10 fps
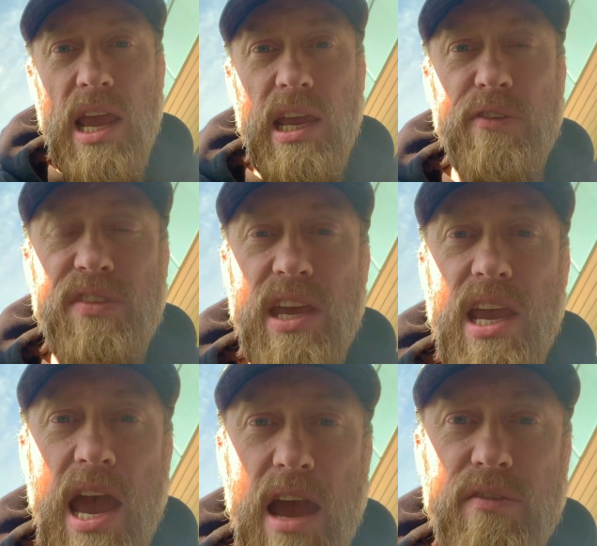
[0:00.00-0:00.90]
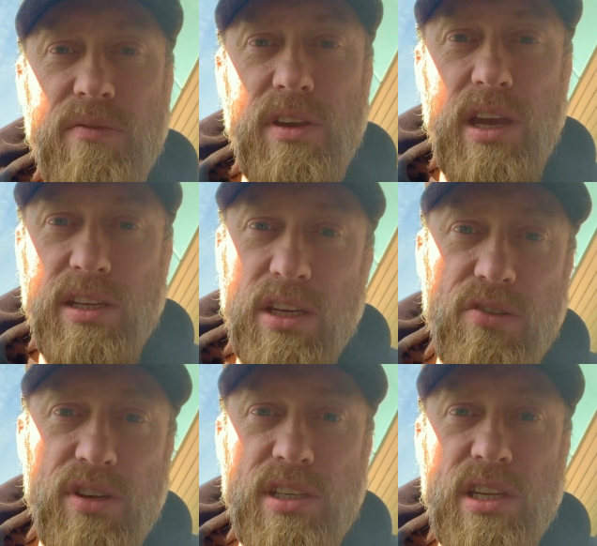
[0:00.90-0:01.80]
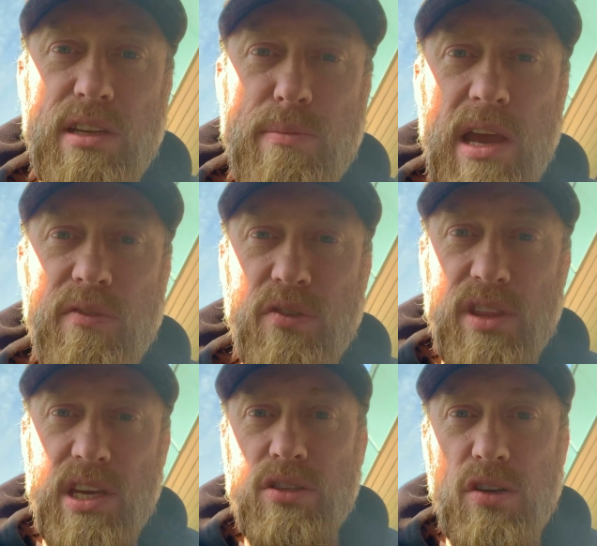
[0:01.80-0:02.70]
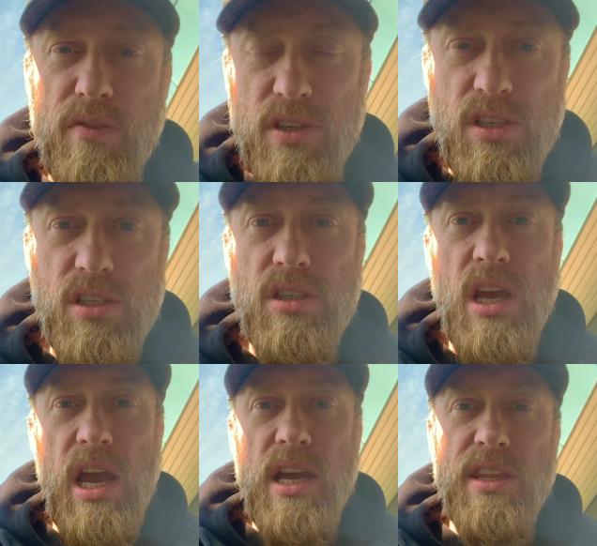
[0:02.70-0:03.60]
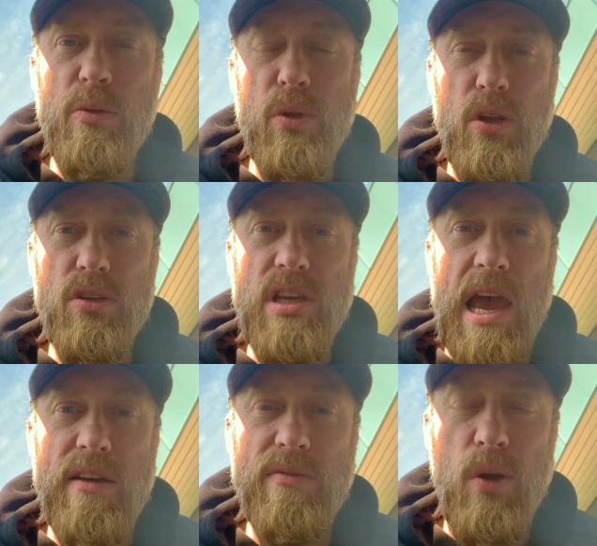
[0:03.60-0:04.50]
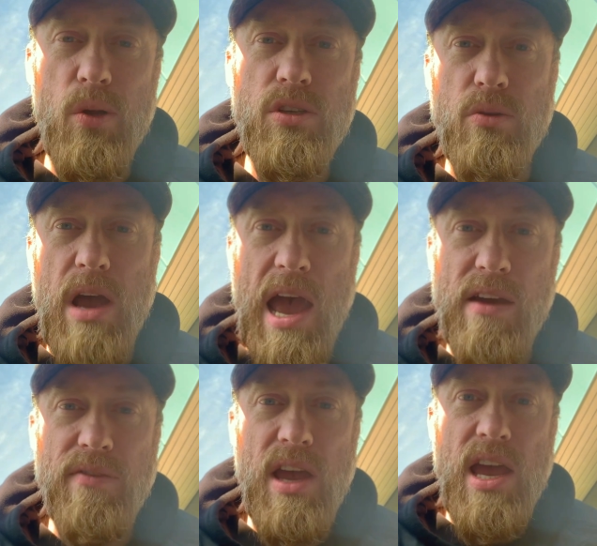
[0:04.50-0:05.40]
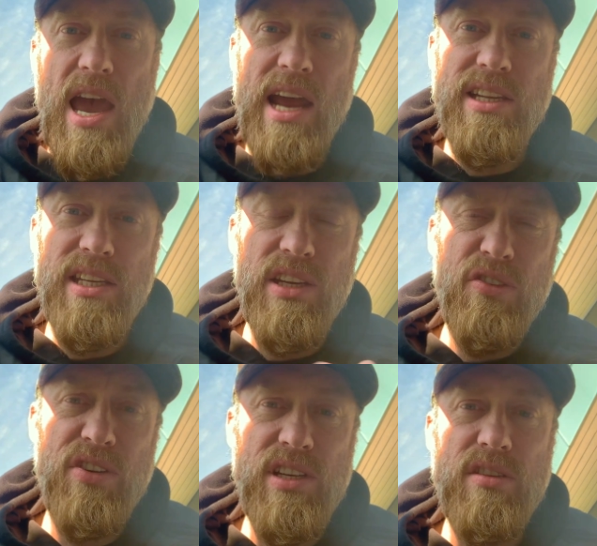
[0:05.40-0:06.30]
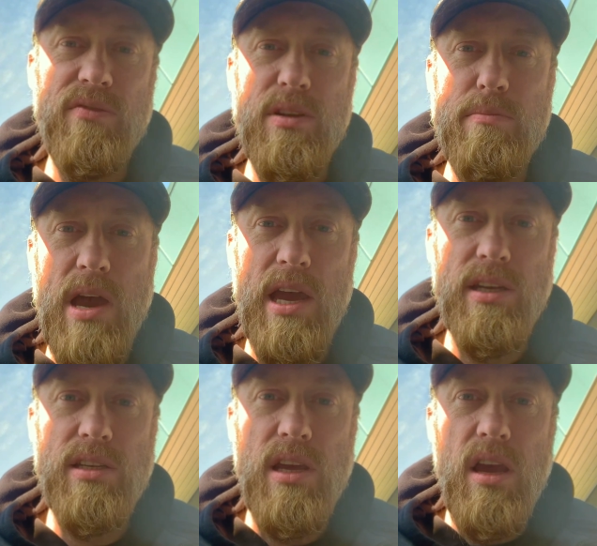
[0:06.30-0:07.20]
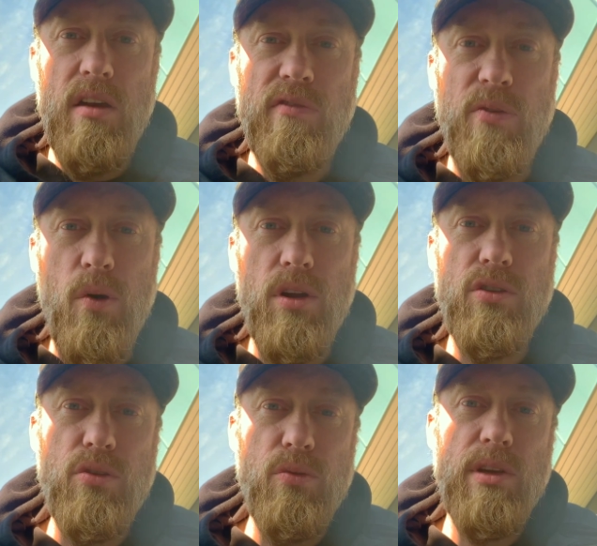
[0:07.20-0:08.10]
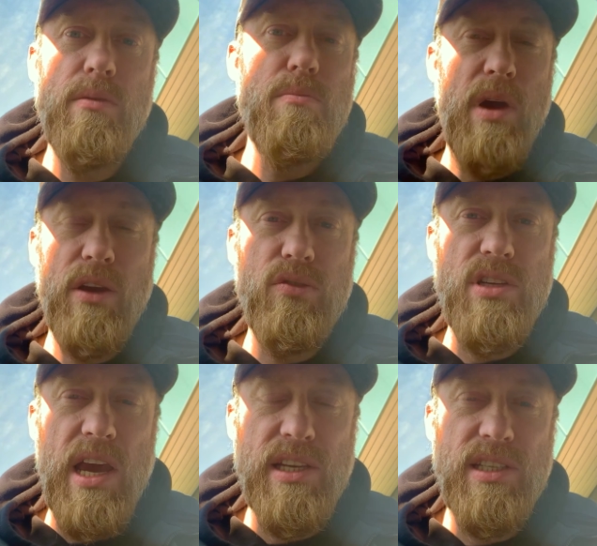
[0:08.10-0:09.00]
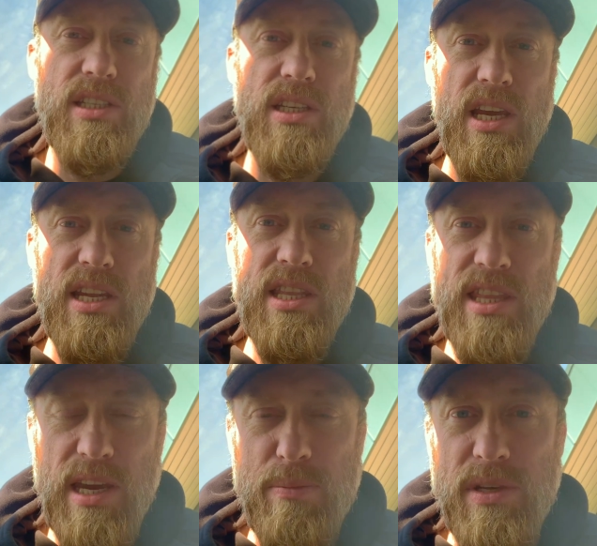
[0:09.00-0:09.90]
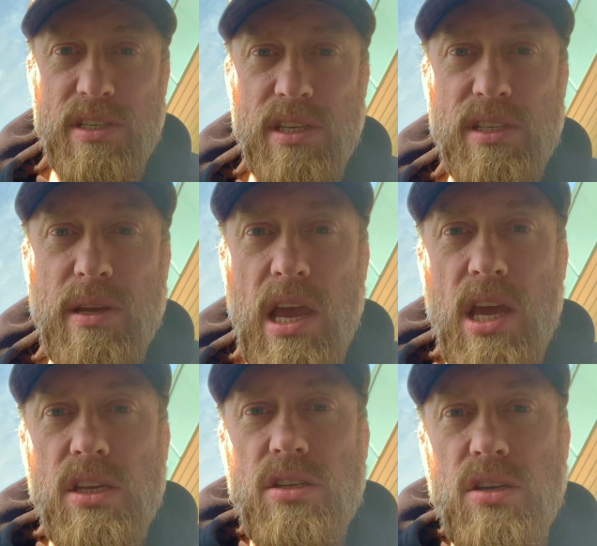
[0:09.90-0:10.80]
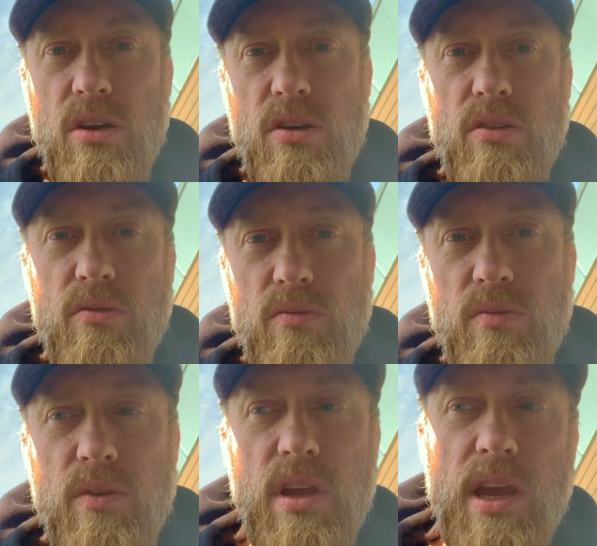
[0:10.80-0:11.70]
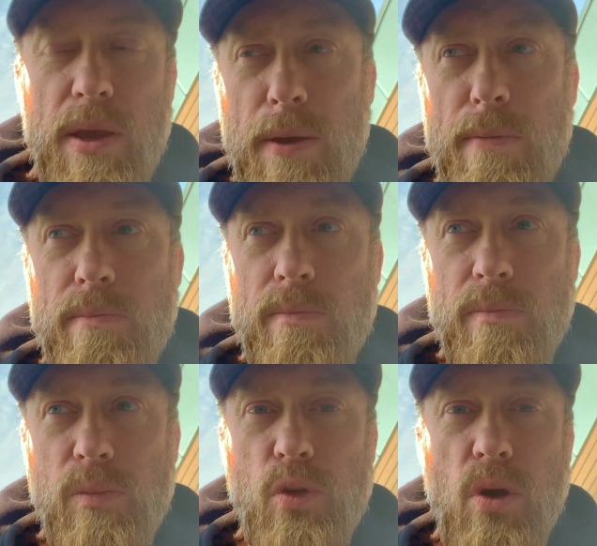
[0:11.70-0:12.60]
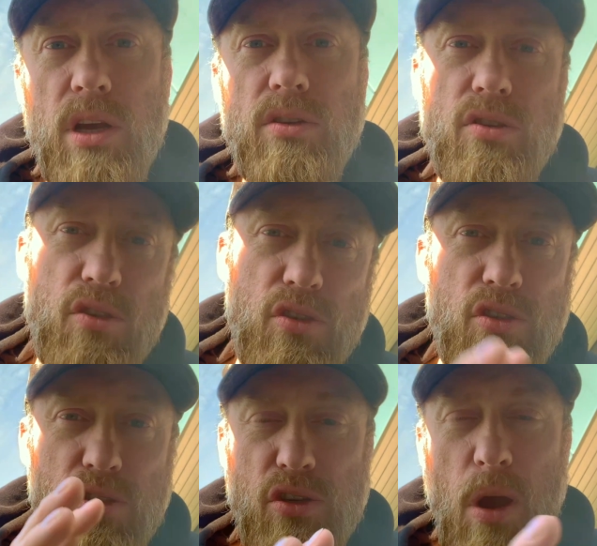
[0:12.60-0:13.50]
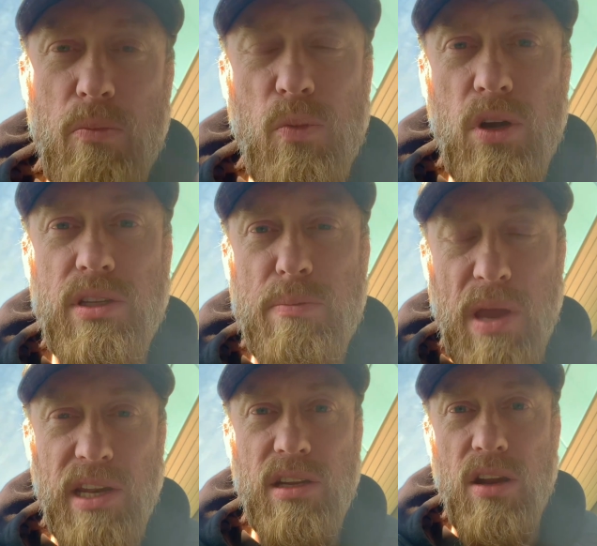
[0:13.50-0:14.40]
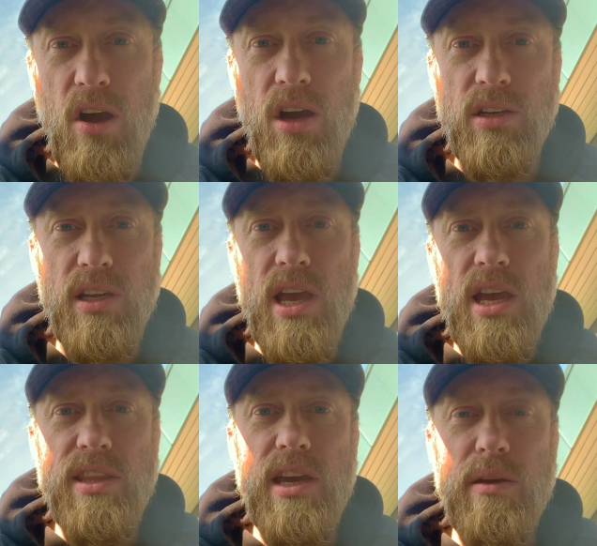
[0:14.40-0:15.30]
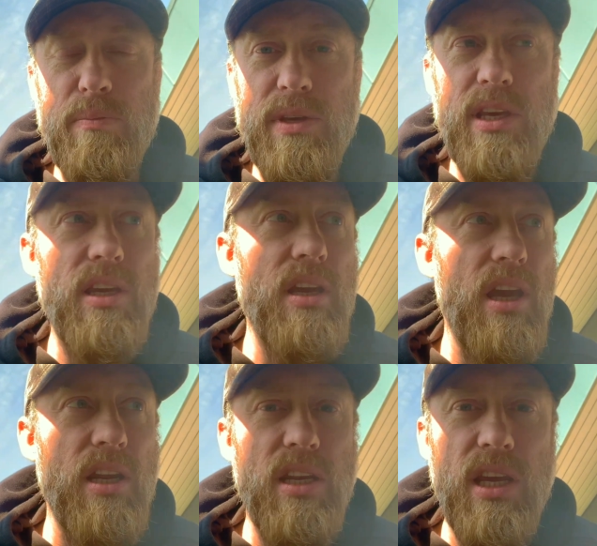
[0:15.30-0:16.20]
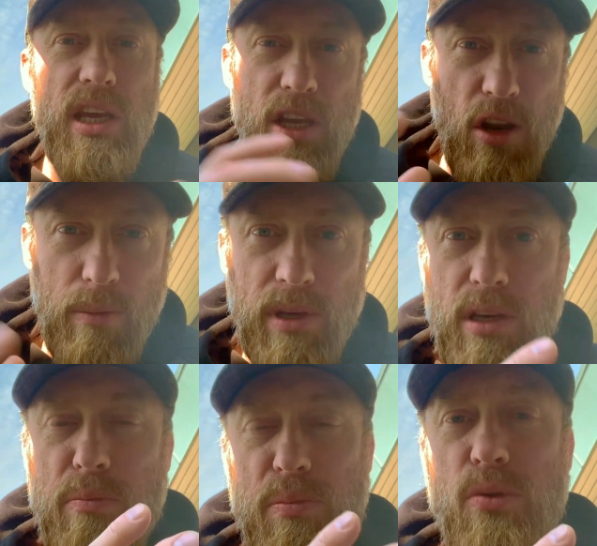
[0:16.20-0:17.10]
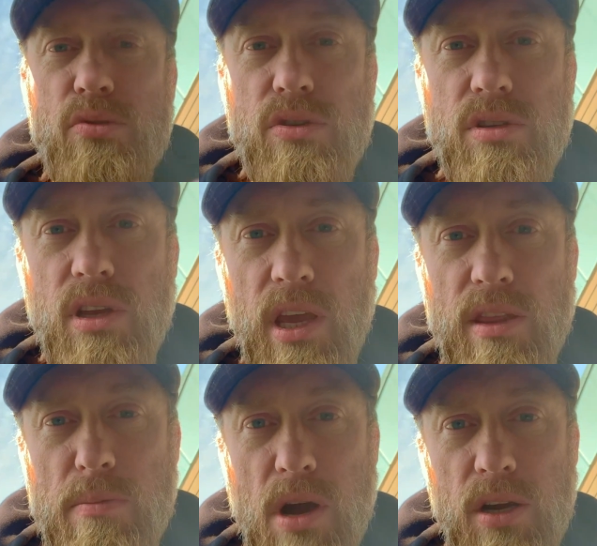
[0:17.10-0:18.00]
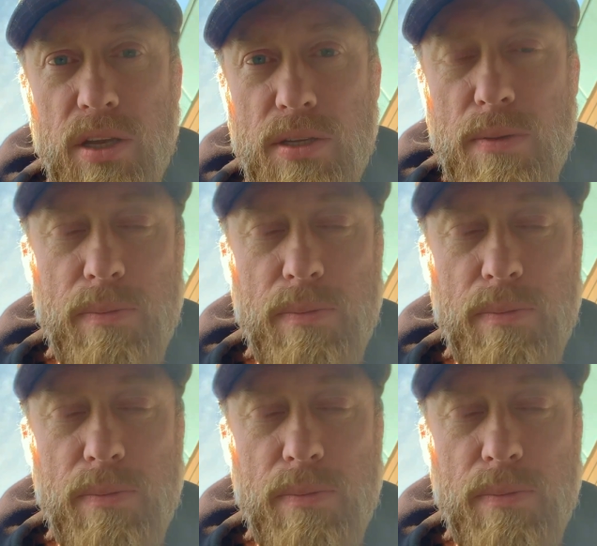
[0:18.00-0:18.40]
If they have a decrease in demand for their services, they will also have a decrease of demand for doing microtasks in their business. So you are somewhat dependent on there being an economic boost in the market.